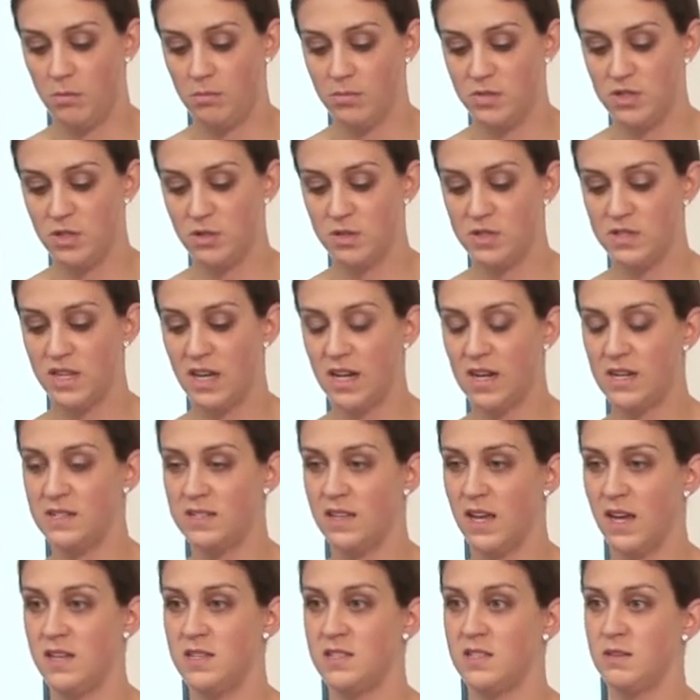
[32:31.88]
So set
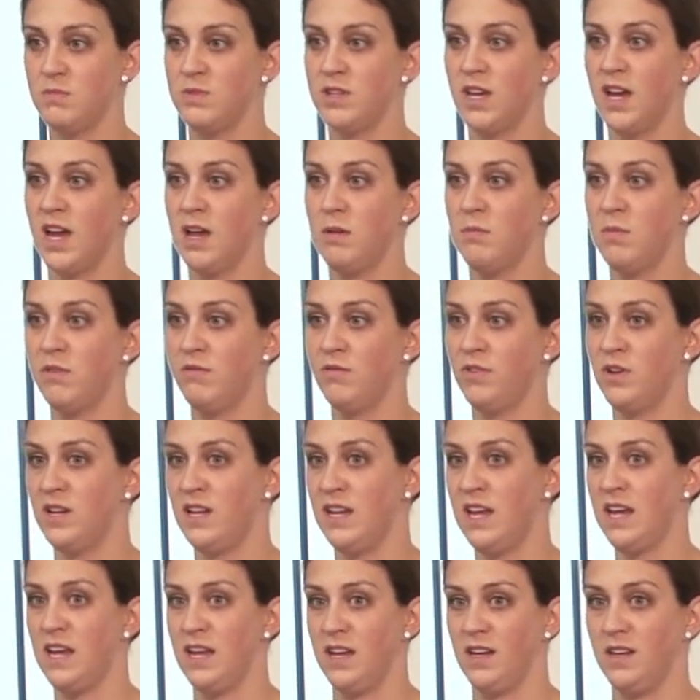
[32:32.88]
aside some time every
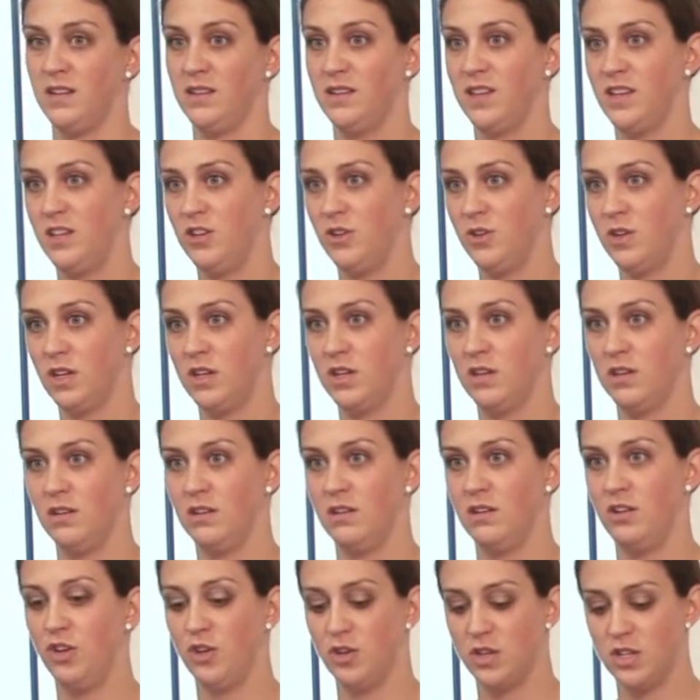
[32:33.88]
day that you
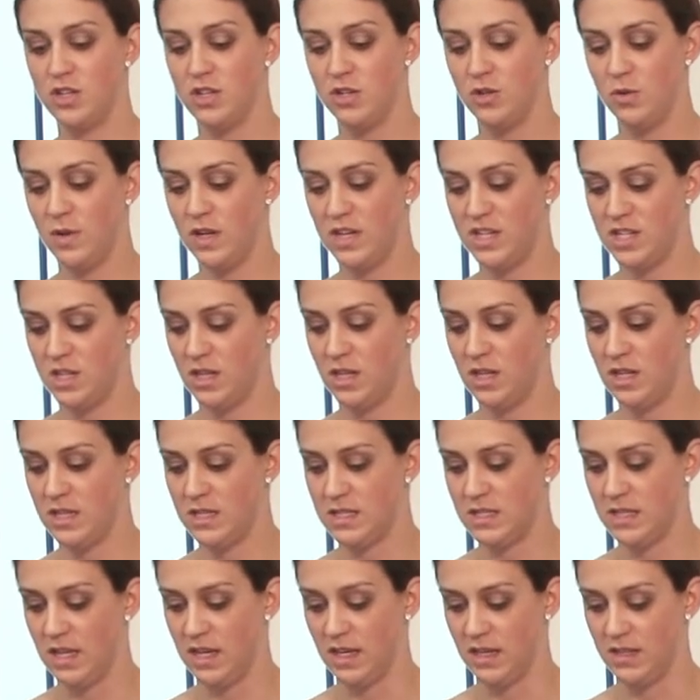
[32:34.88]
can do each of
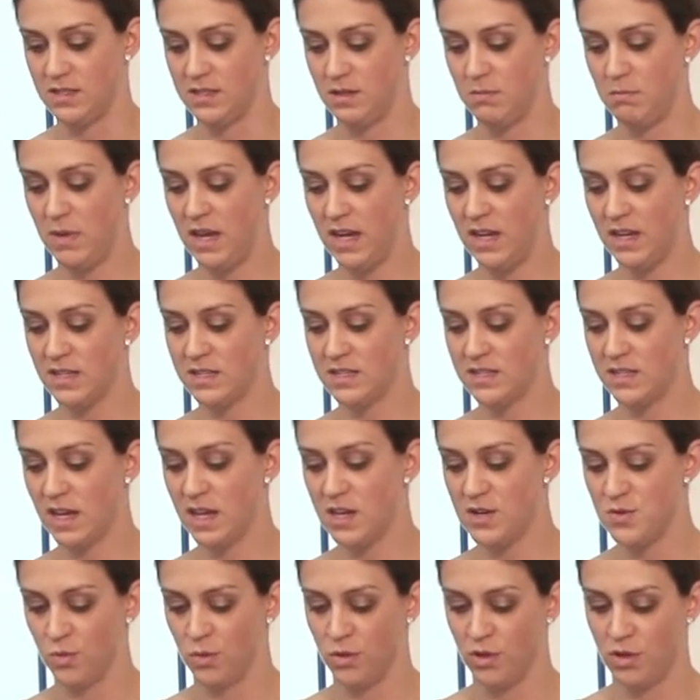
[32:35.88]
these things, and make a
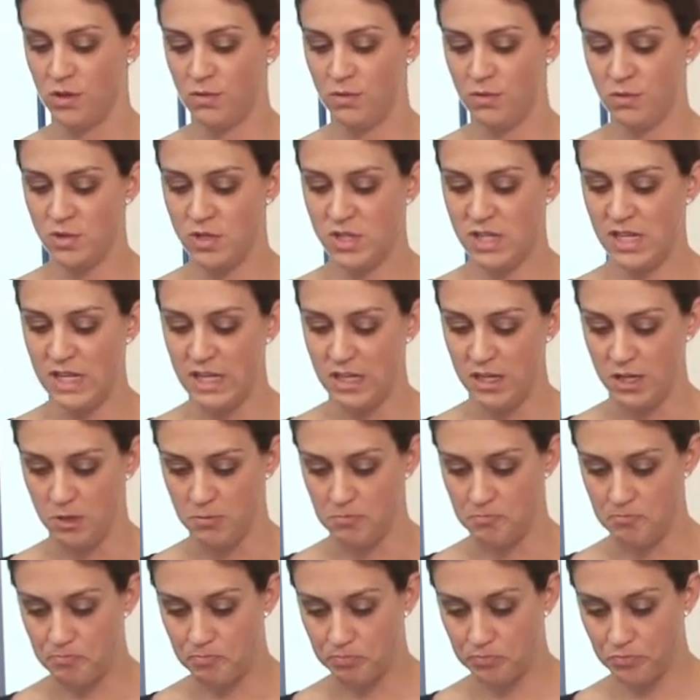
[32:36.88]
schedule and a
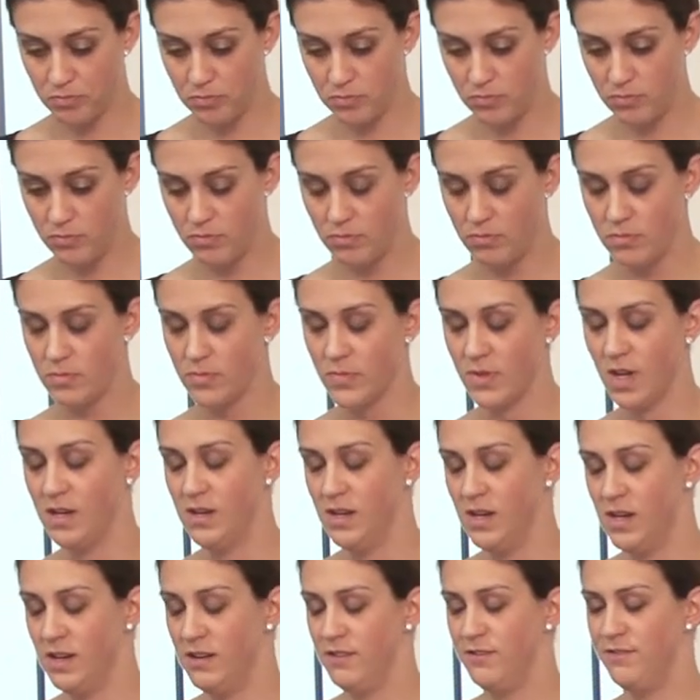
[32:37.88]
routine.
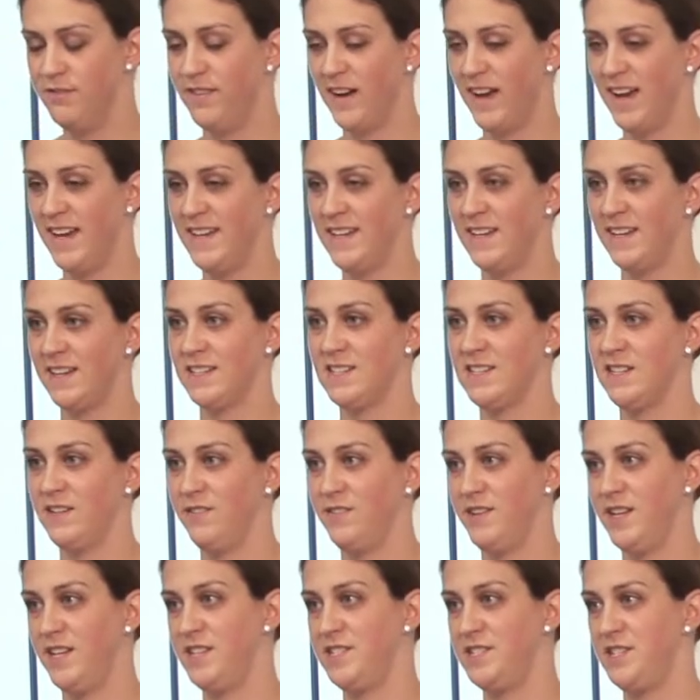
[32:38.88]
Find
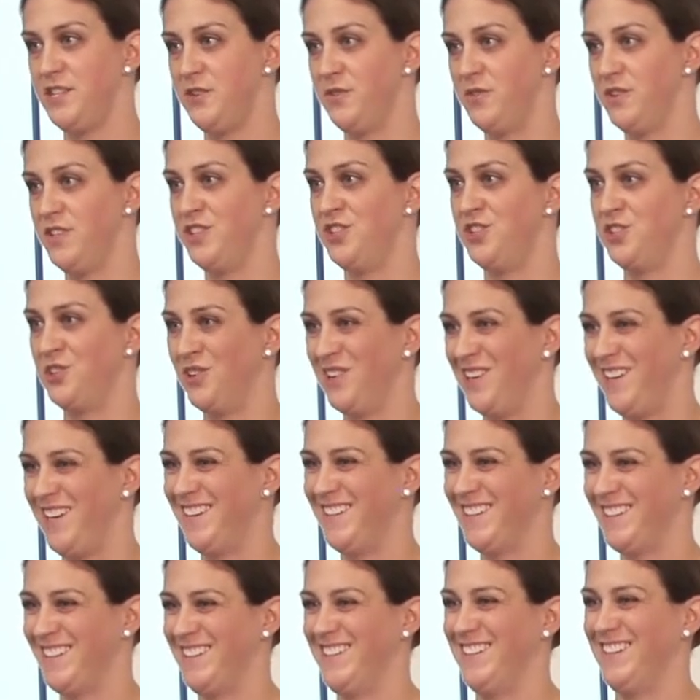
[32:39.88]
activities you
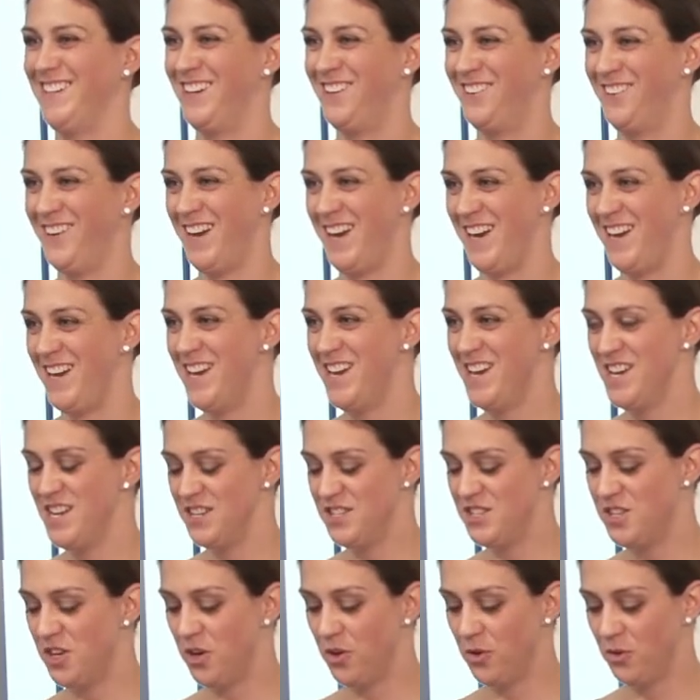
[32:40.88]
enjoy. All right.
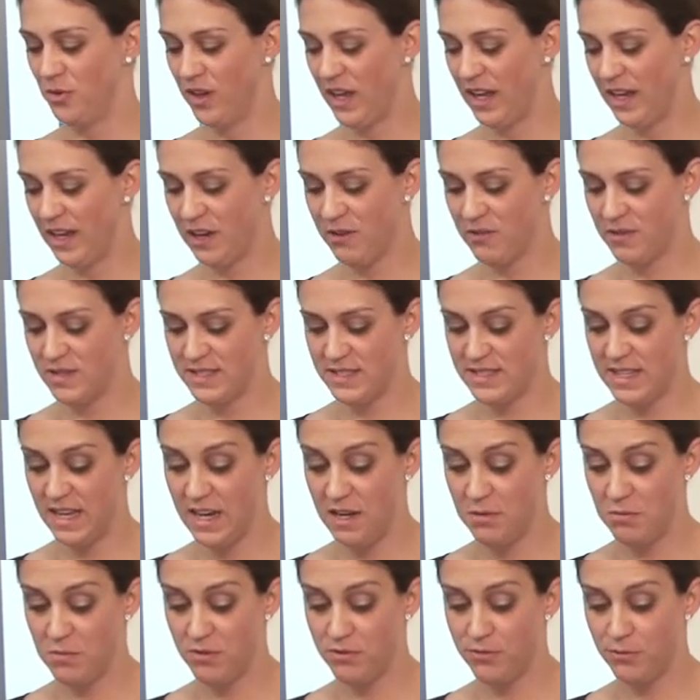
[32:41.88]
So like I was
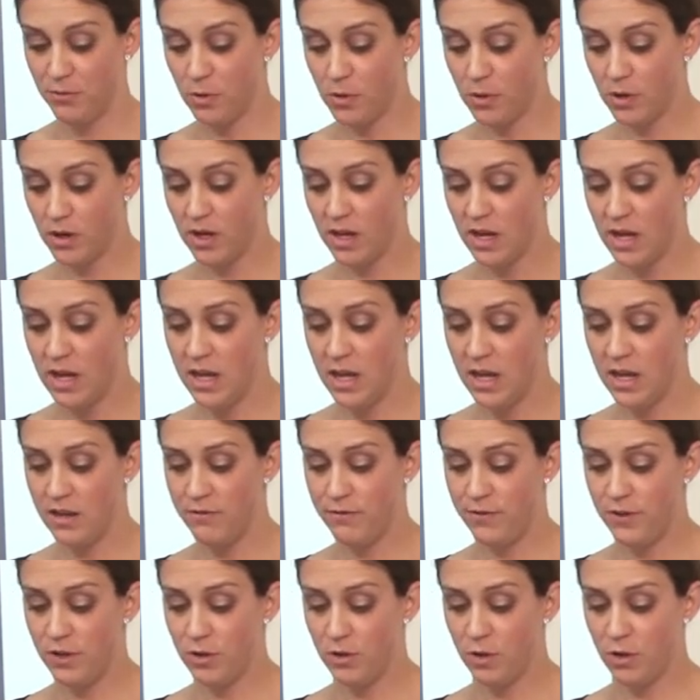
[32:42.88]
saying before,
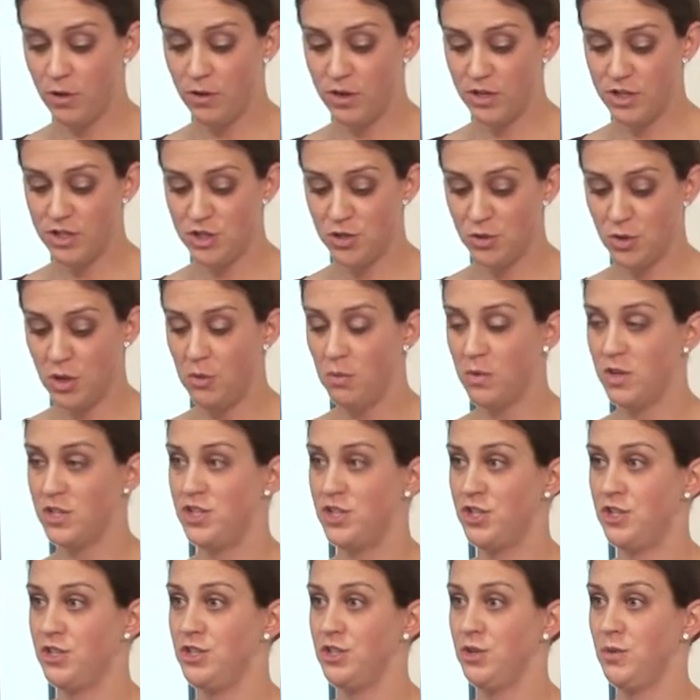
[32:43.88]
if you don't enjoy
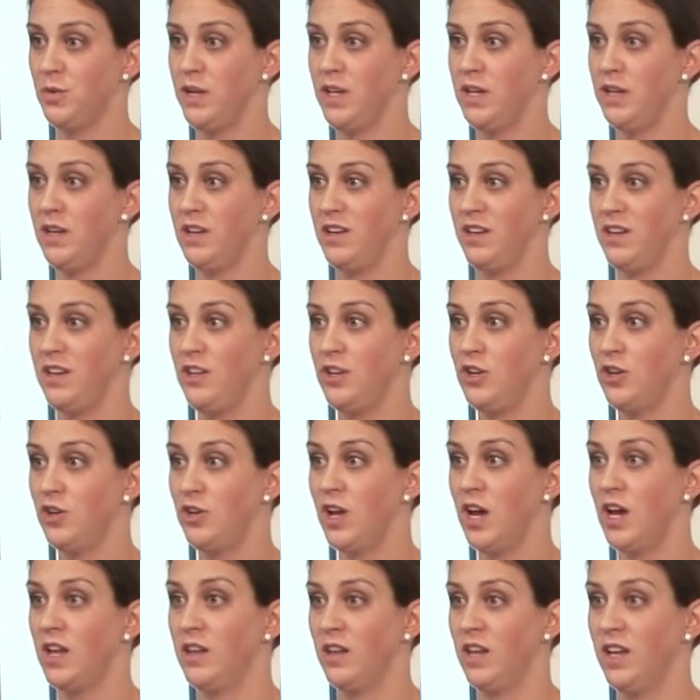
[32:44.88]
what you're doing, you're
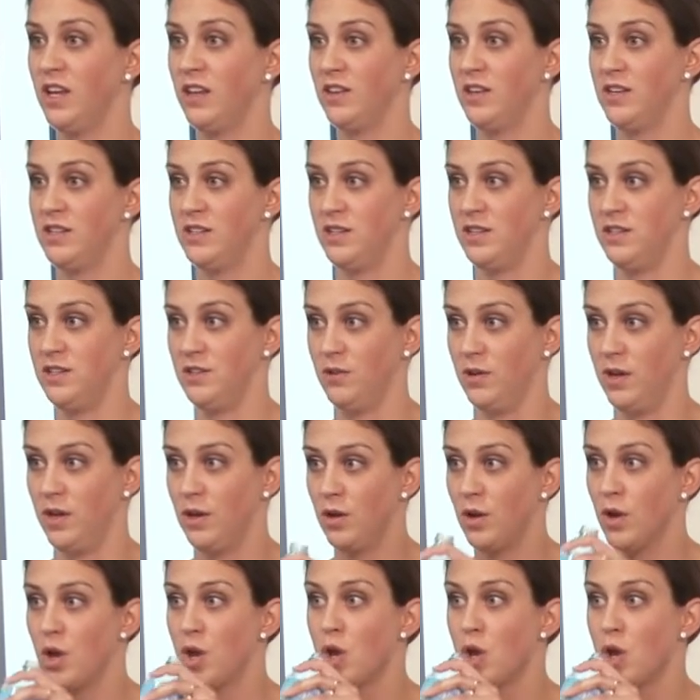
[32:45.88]
not likely to do it.